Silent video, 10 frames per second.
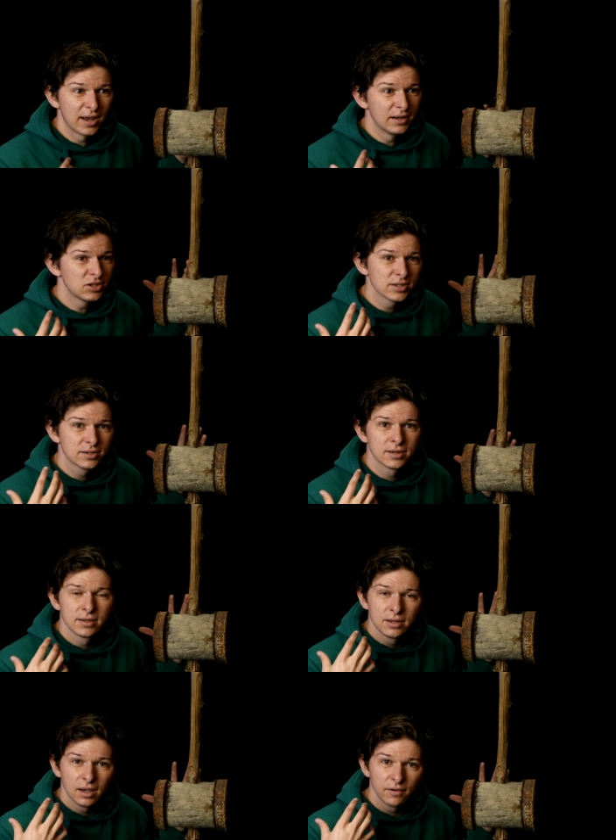and just
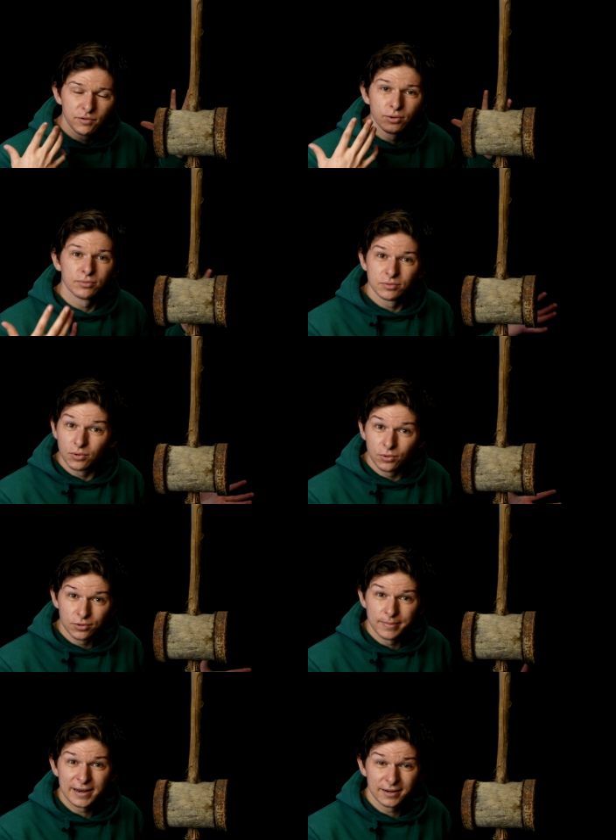if you're
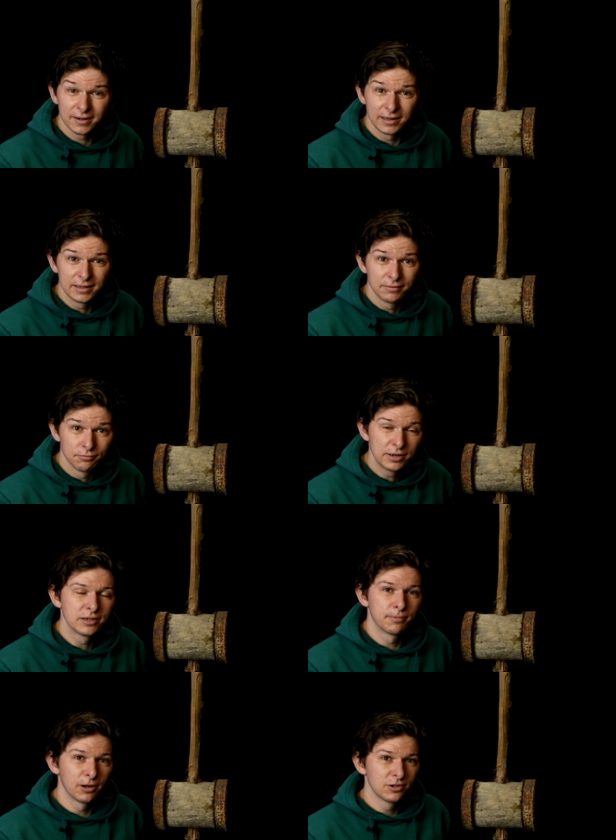automatically
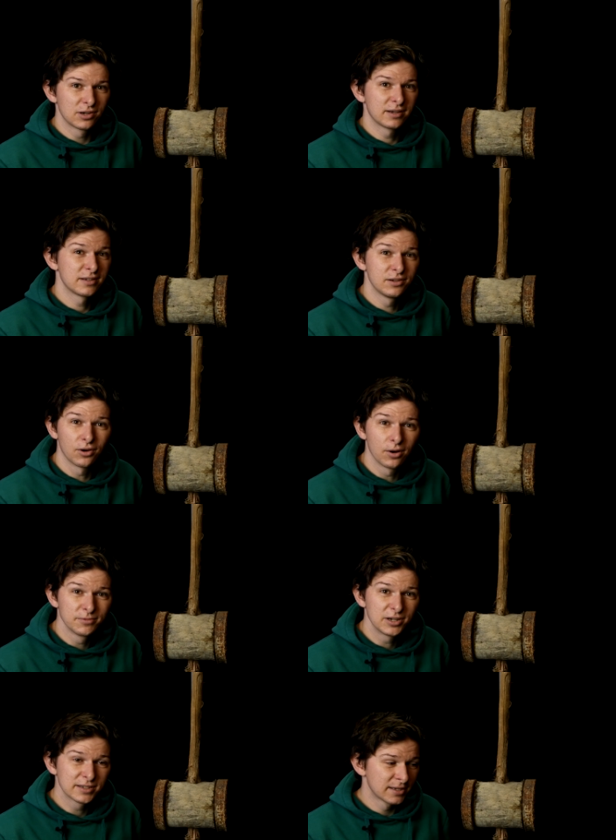retopologizing your
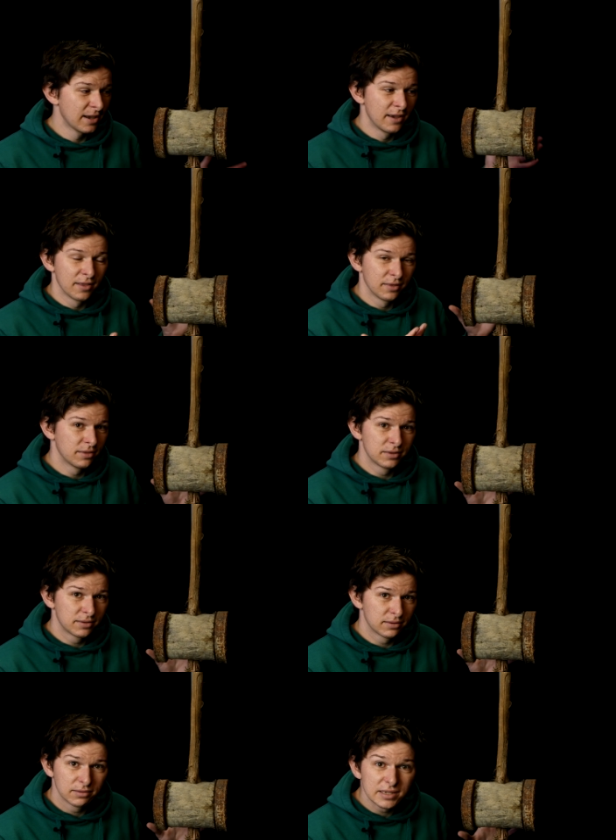objects,
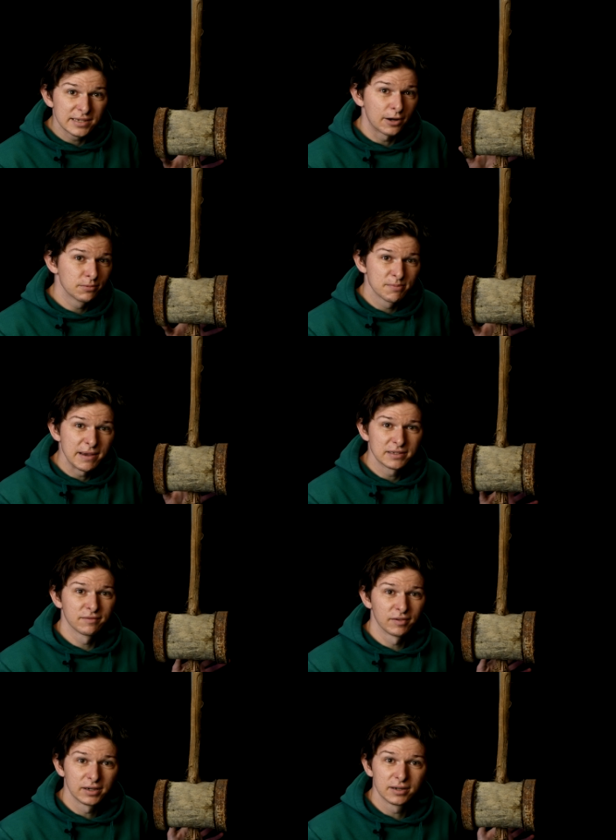this helps
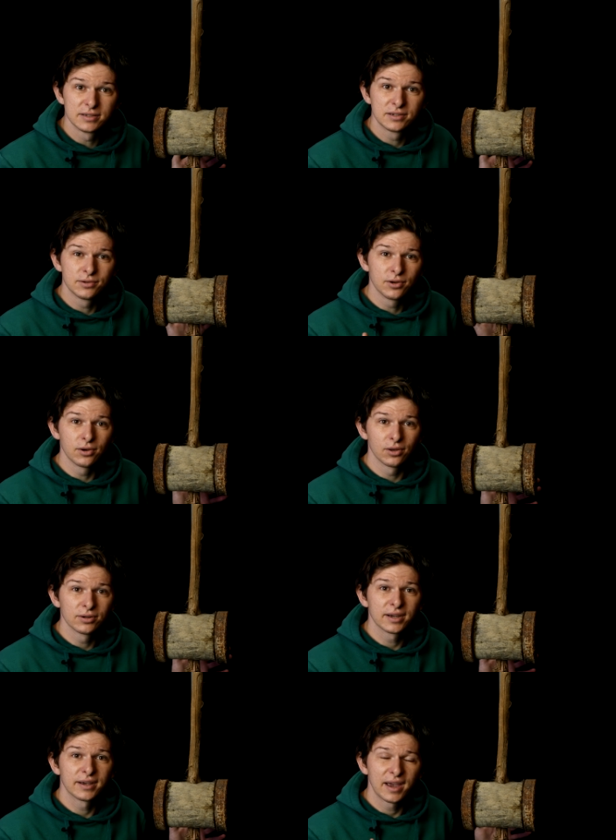massively because you no
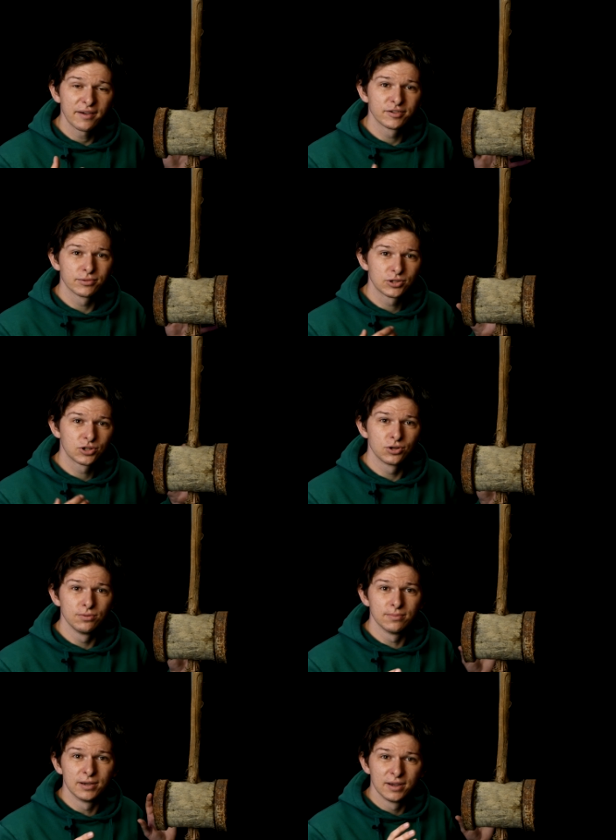longer have to
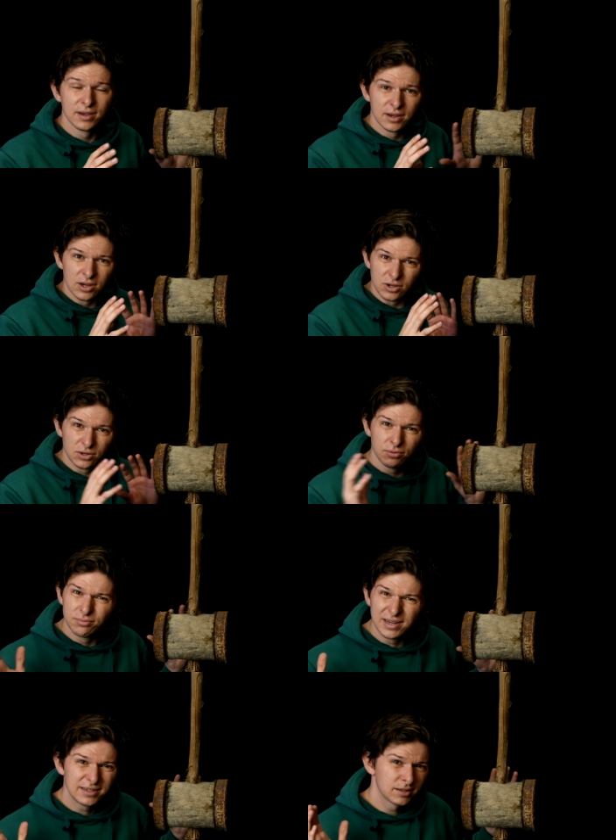assume you
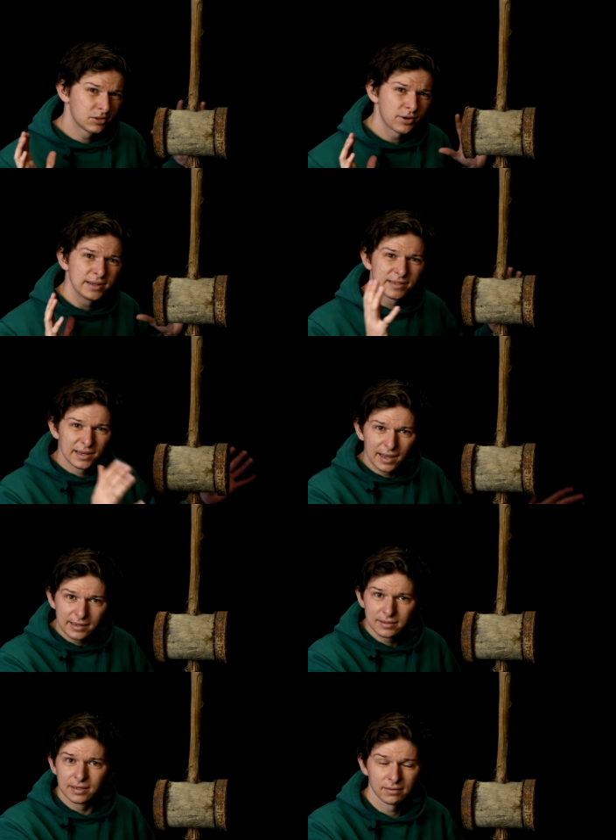need to
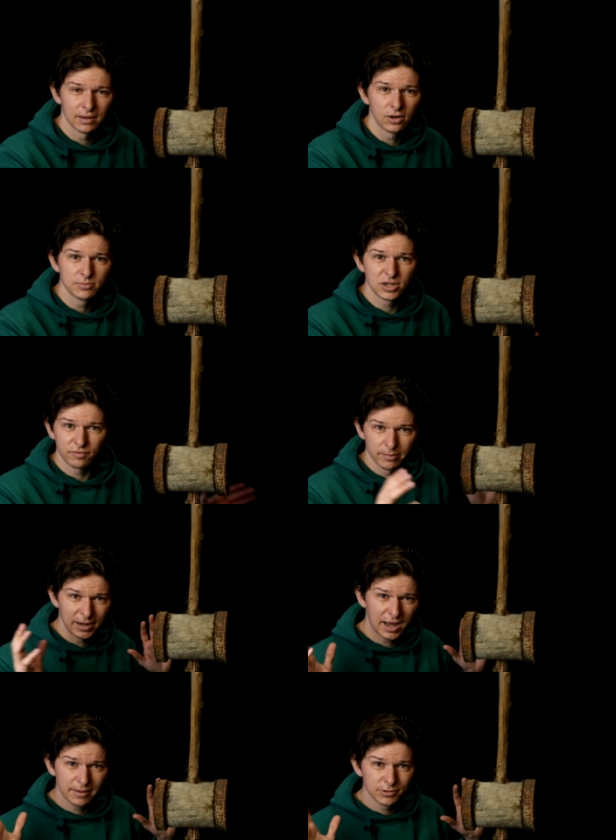translate an object from
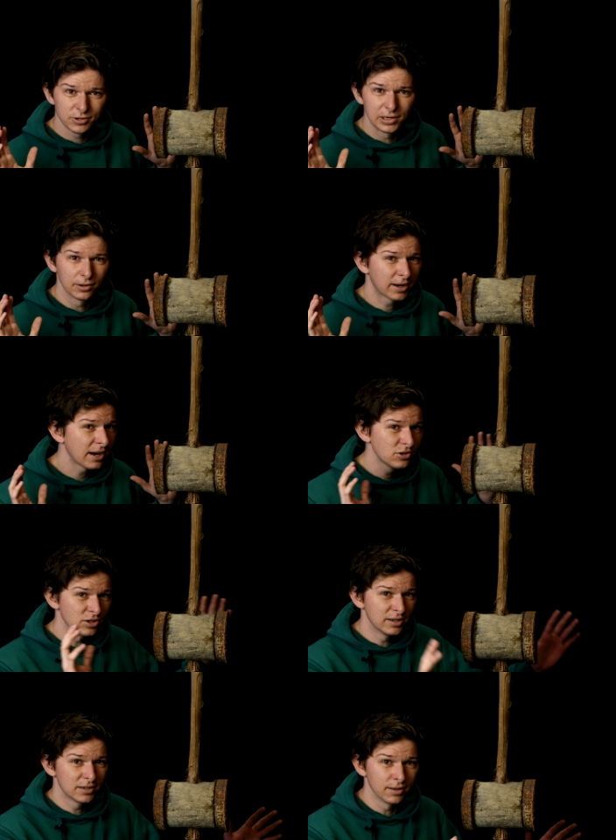an arbitrary
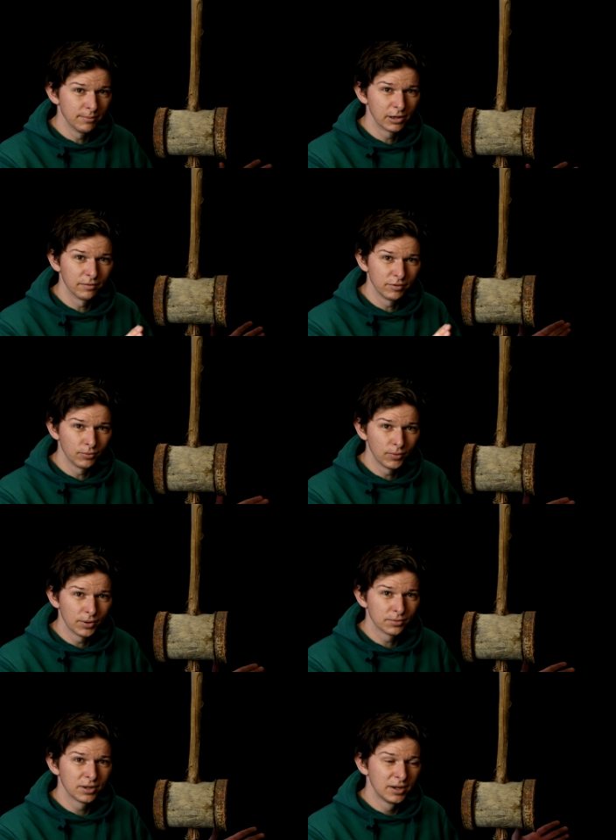location into the middle of your
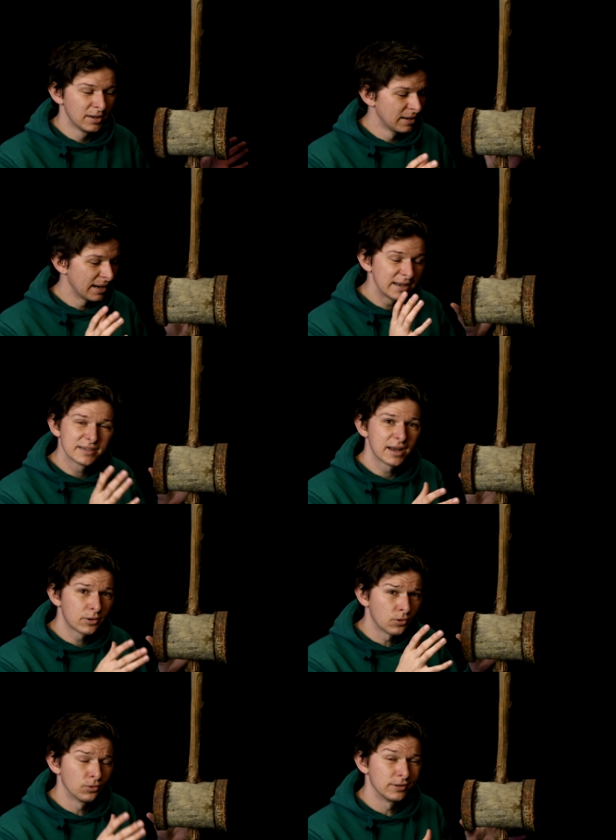world, it's now
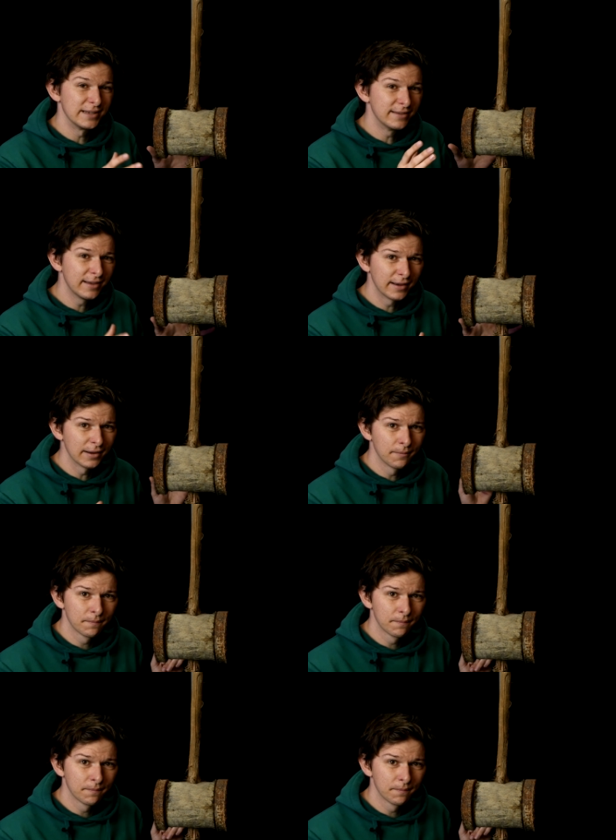already there.